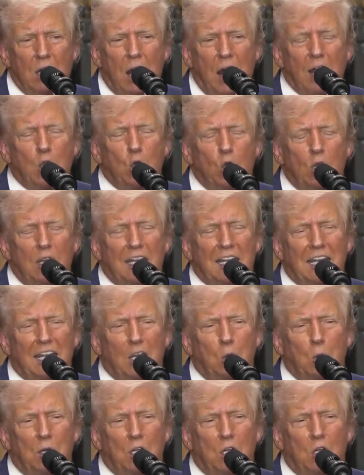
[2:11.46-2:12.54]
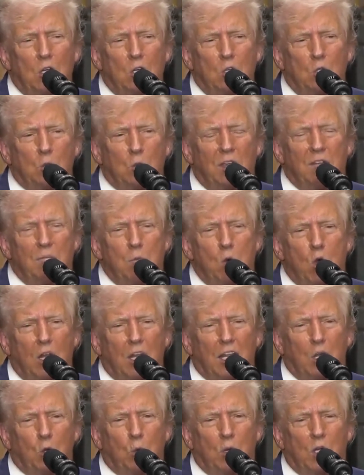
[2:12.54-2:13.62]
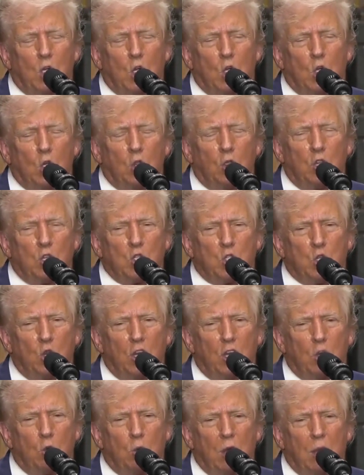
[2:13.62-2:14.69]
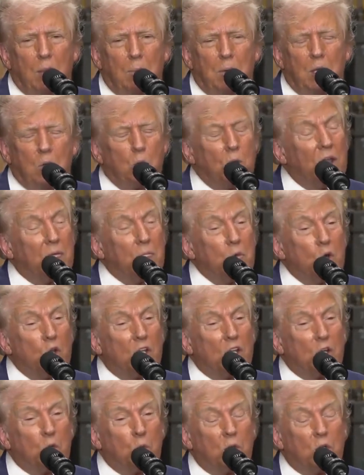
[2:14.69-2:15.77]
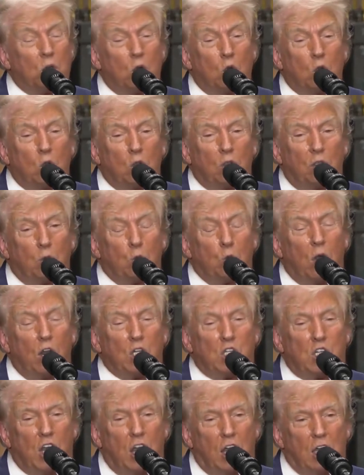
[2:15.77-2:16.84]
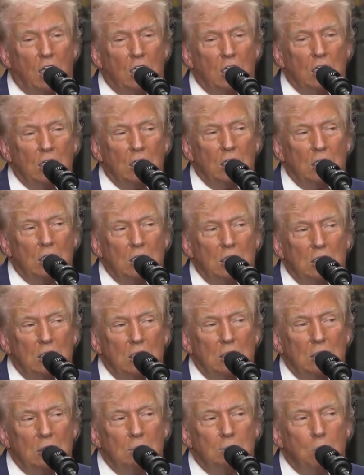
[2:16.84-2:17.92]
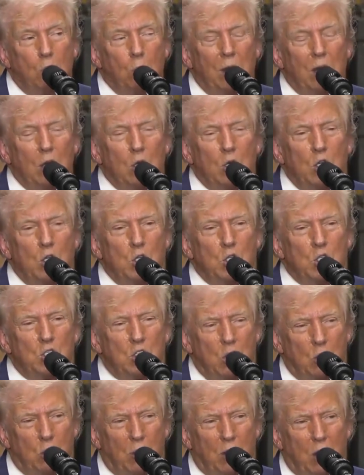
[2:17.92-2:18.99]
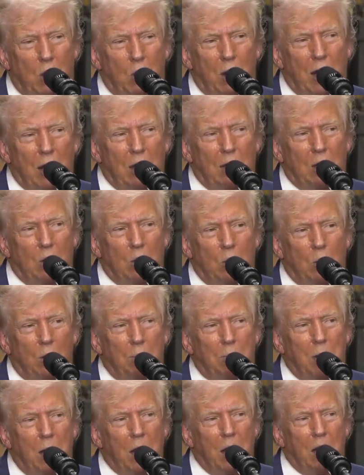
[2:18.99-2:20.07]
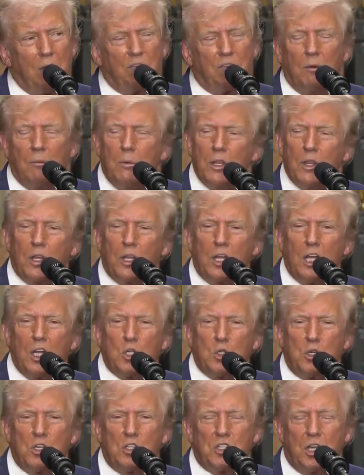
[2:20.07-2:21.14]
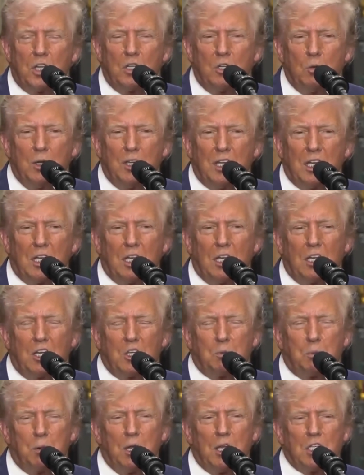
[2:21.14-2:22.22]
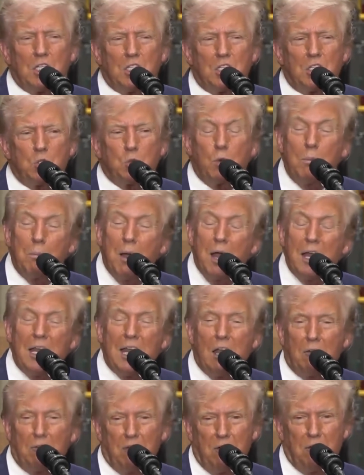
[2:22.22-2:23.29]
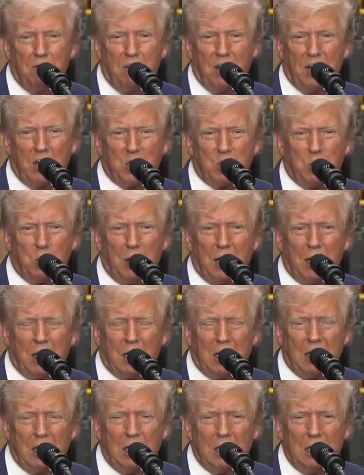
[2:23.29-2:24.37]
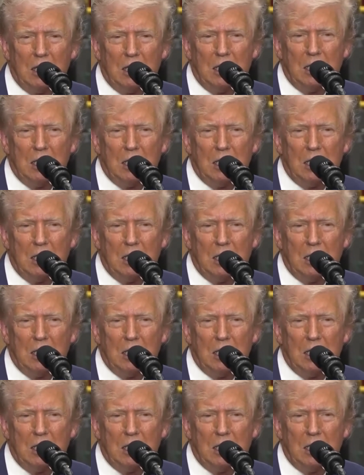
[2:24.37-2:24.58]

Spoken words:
I call it liquid gold. We have more liquid gold than Saudi Arabia. We have more liquid gold than Russia. But we don't use it. We go out and we buy from other countries at ridiculous prices. We buy now from Venezuela.